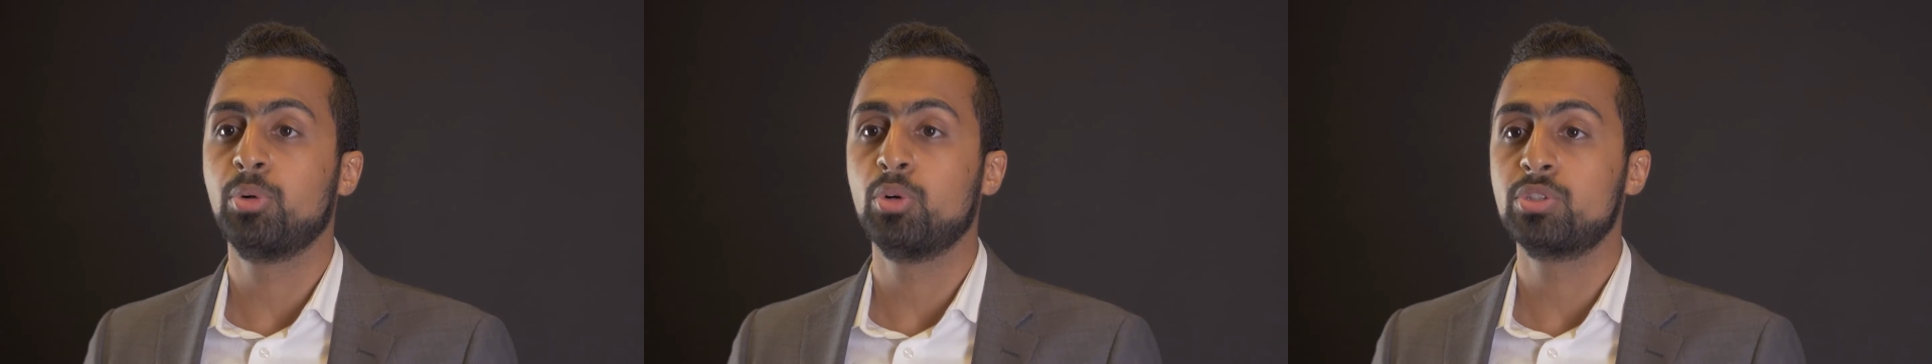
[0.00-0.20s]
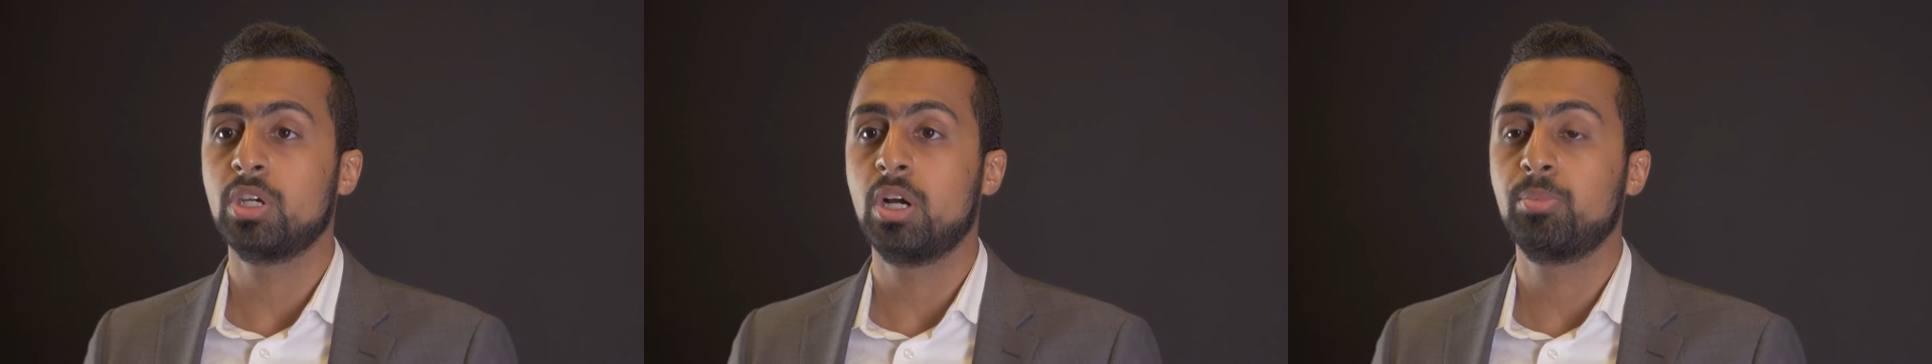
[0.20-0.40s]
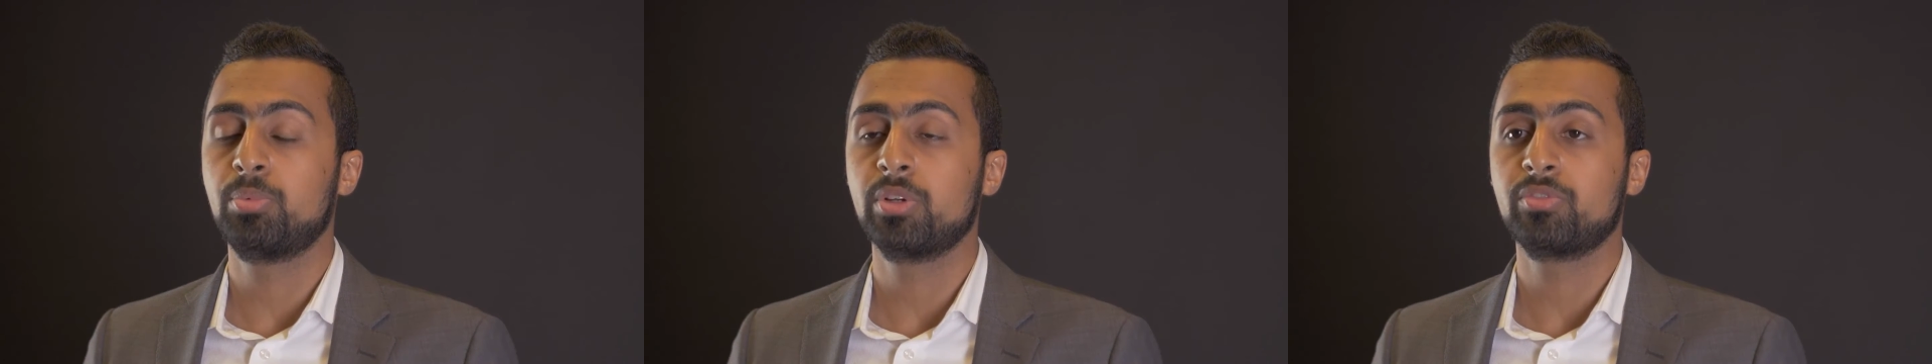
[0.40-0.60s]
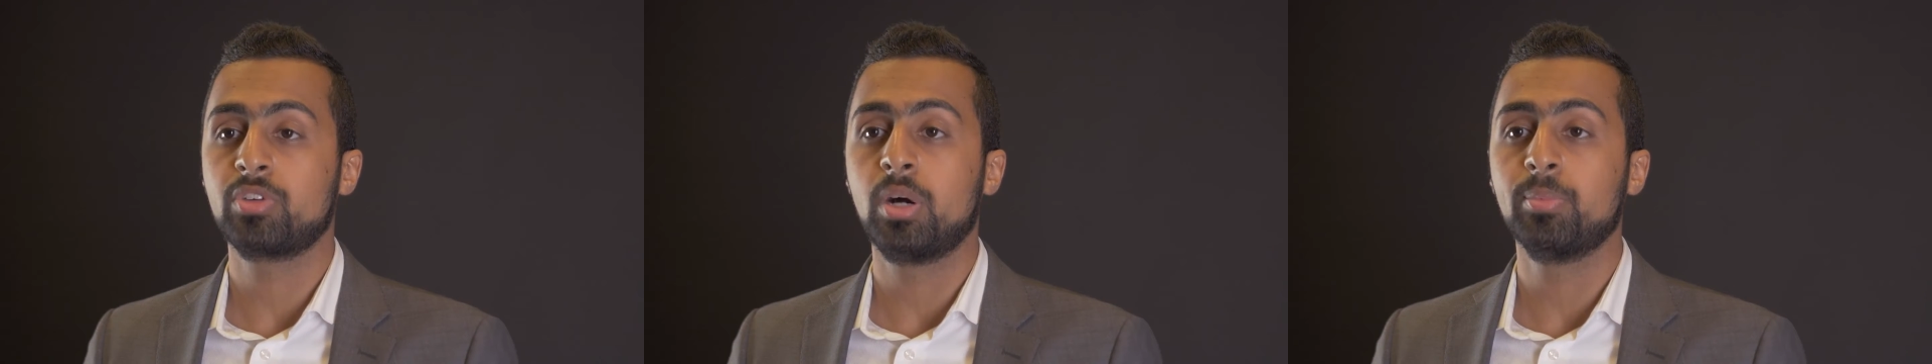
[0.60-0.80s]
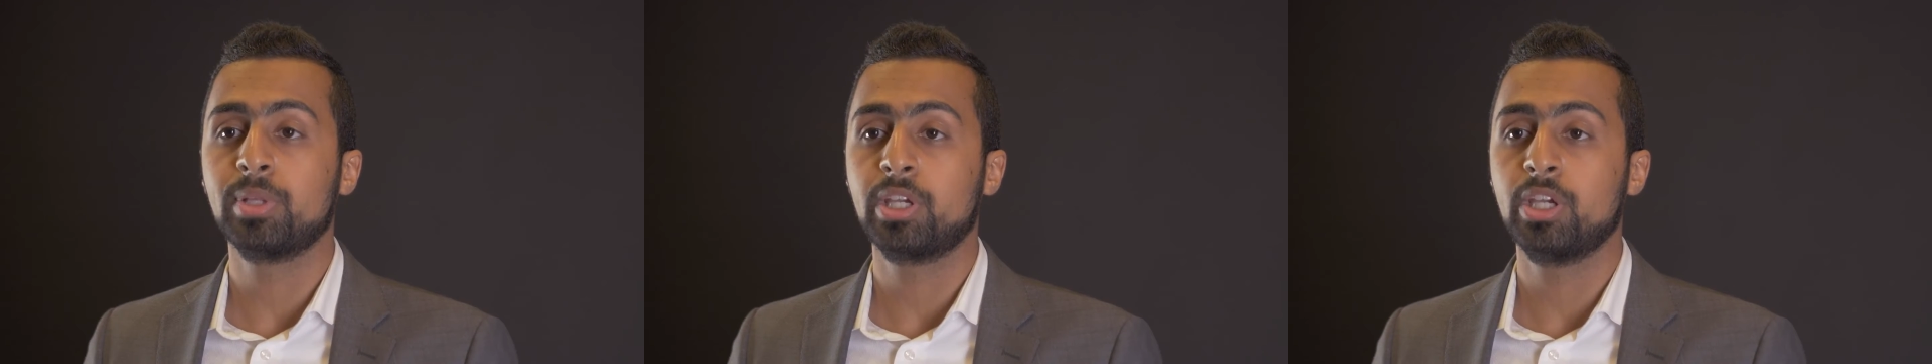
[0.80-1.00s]
post-operative
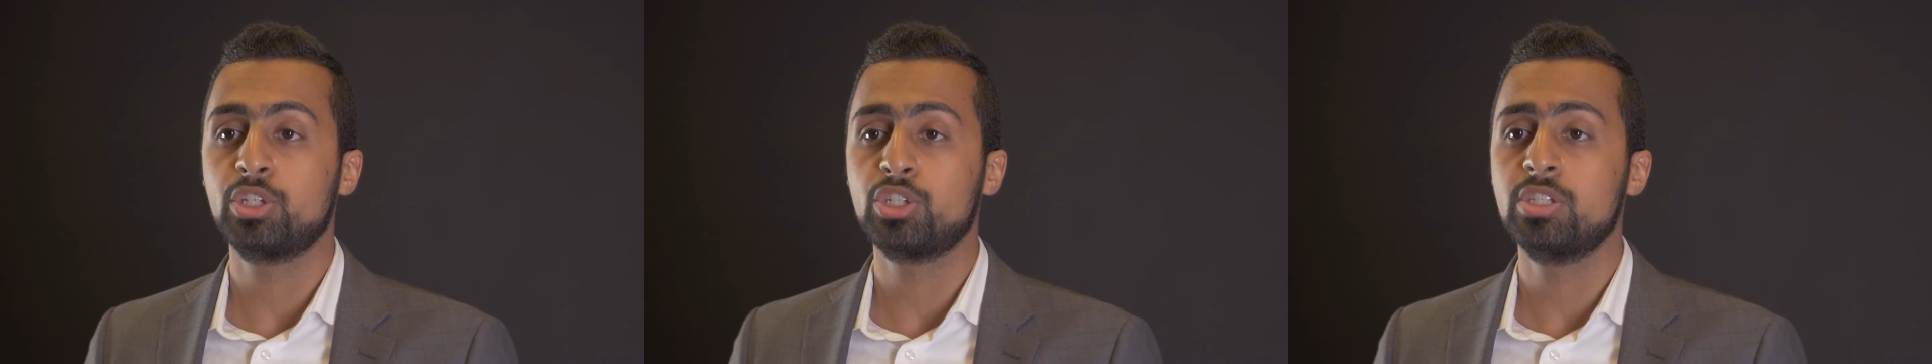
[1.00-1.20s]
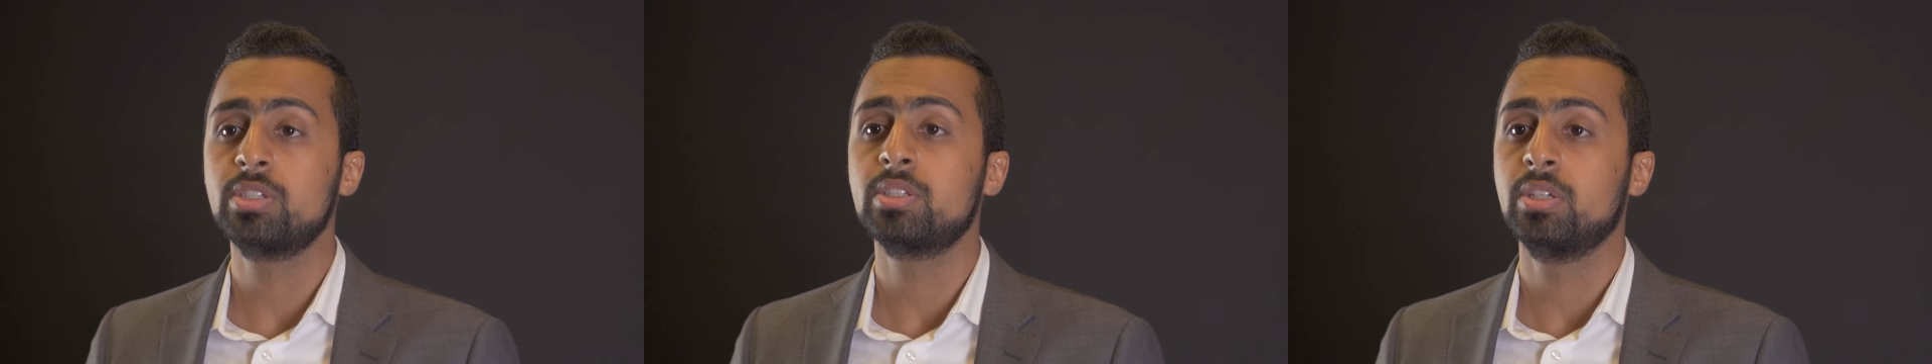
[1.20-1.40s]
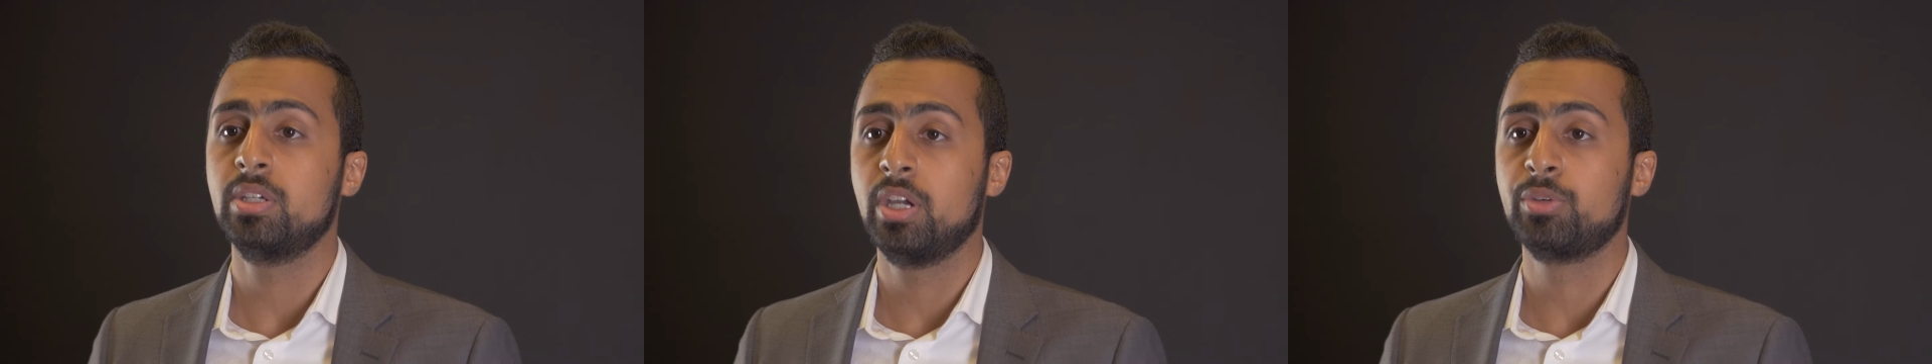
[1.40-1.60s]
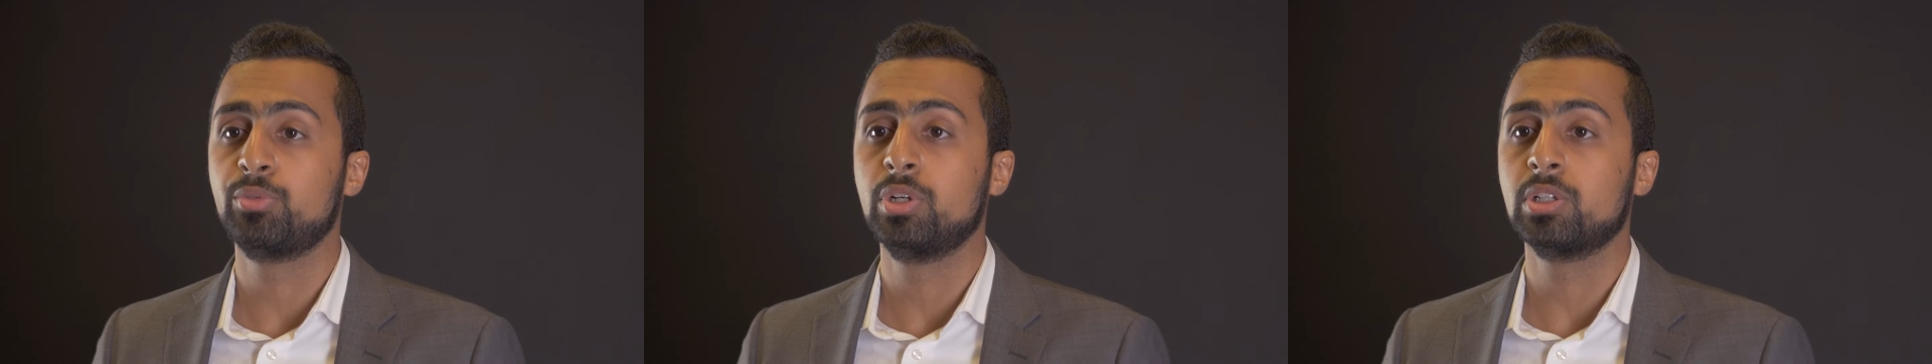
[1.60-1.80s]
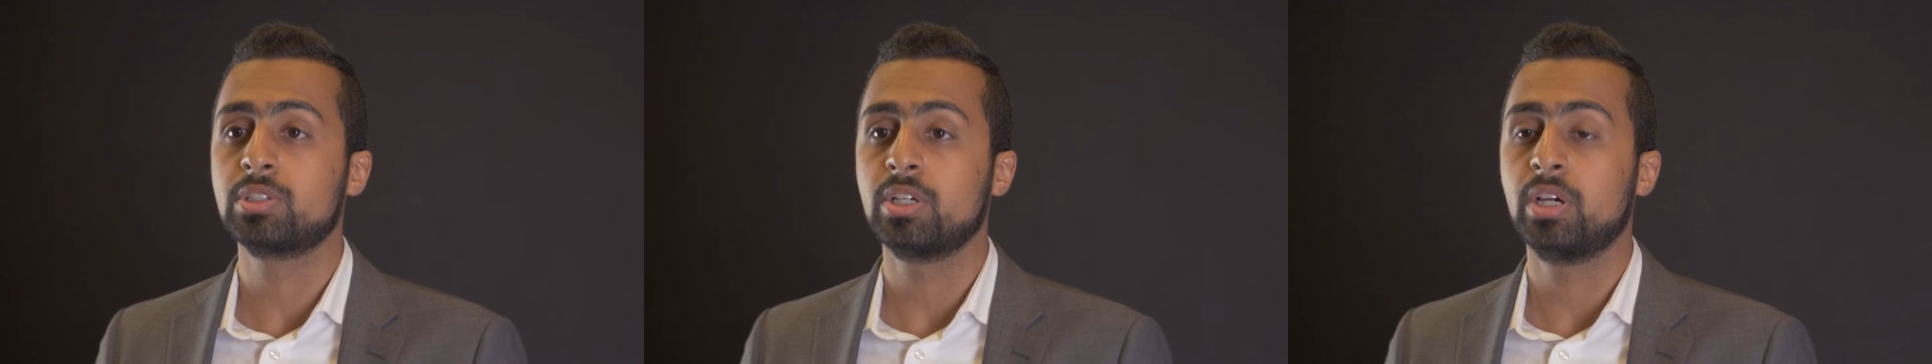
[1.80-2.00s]
complications in
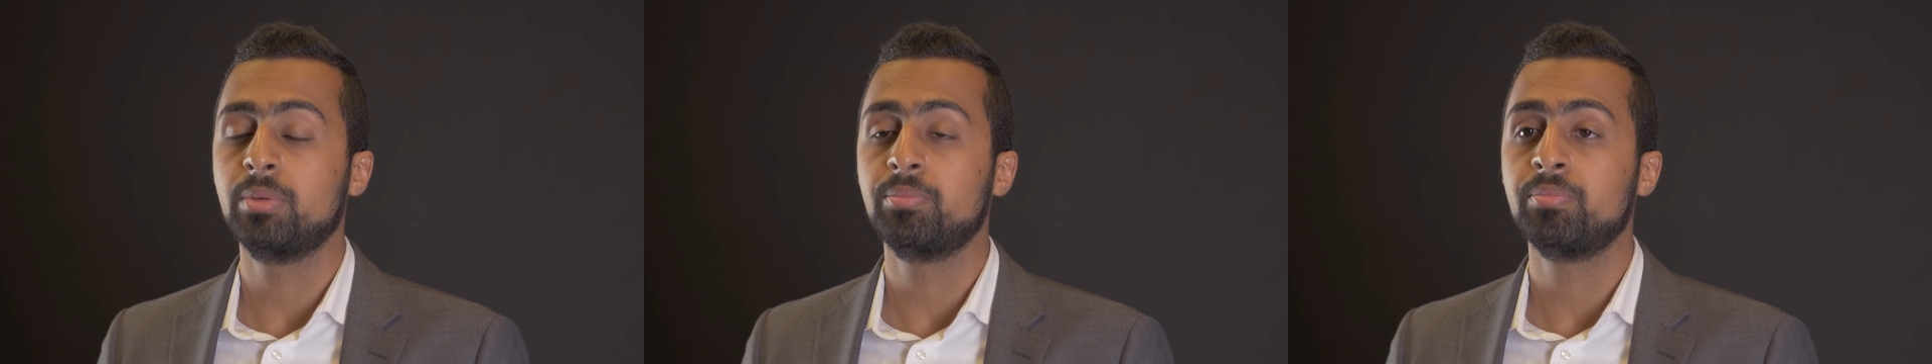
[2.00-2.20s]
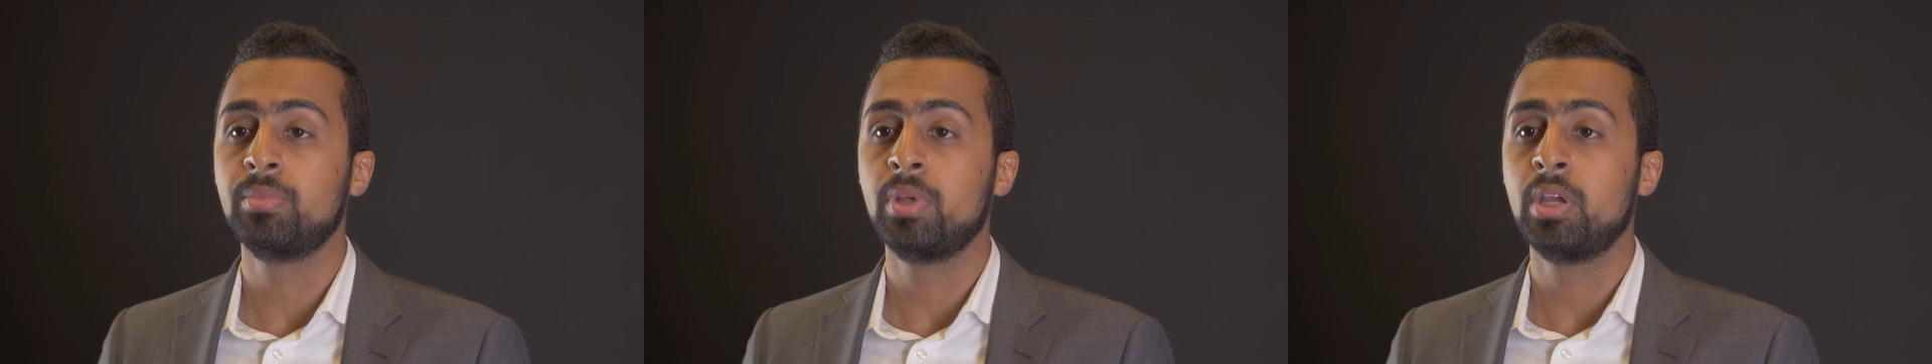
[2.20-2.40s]
real time.